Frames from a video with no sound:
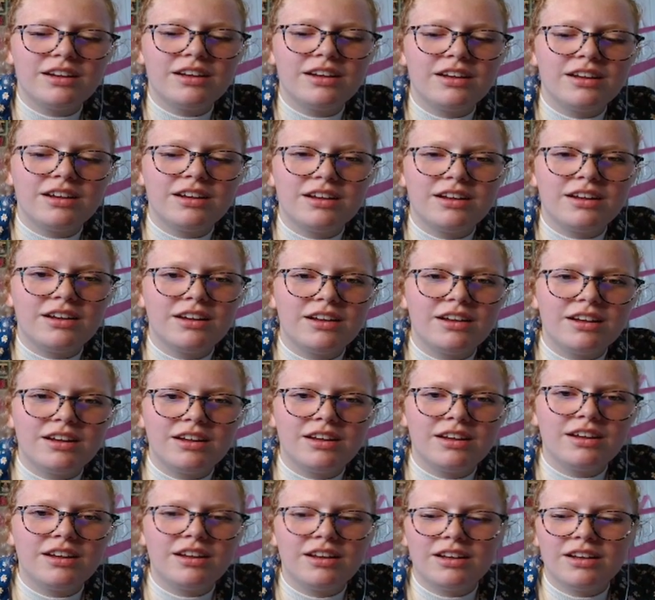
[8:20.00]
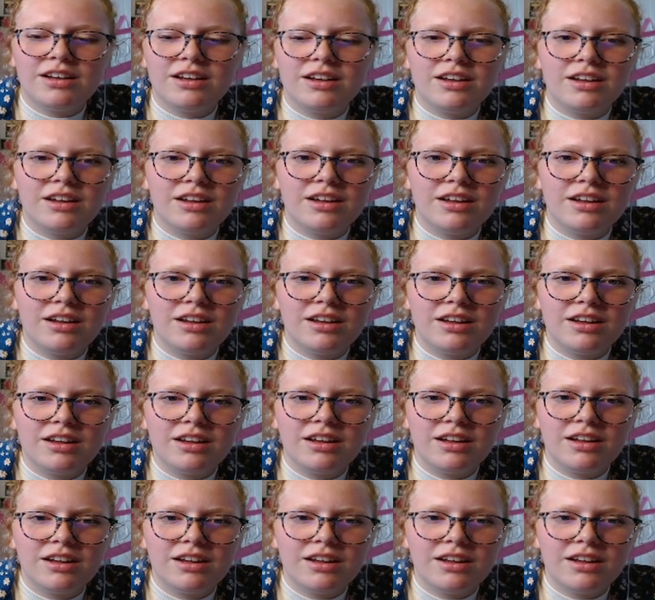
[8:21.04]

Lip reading: (silence)